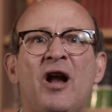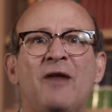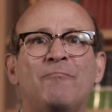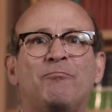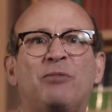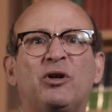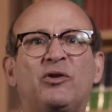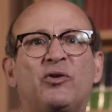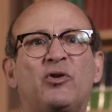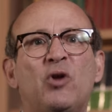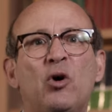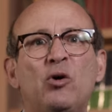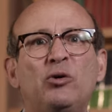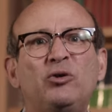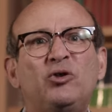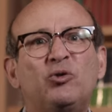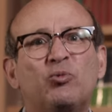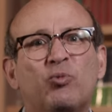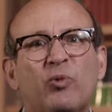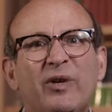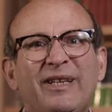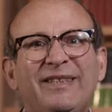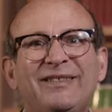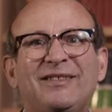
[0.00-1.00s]
but those
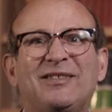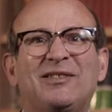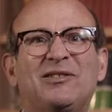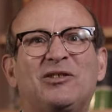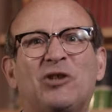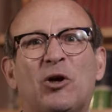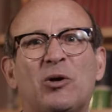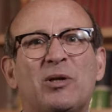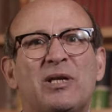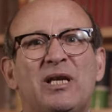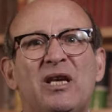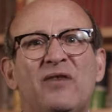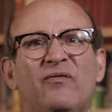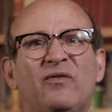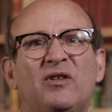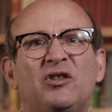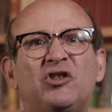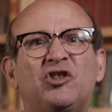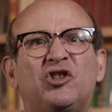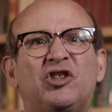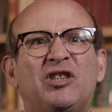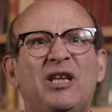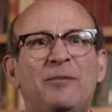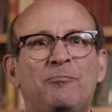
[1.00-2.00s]
reasons are given
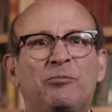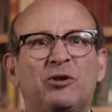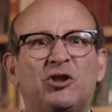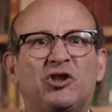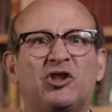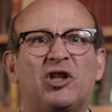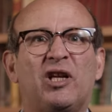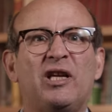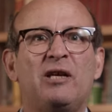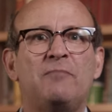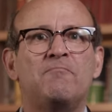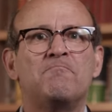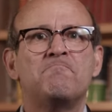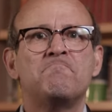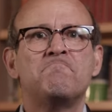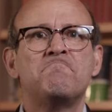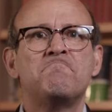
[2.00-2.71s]
sheepishly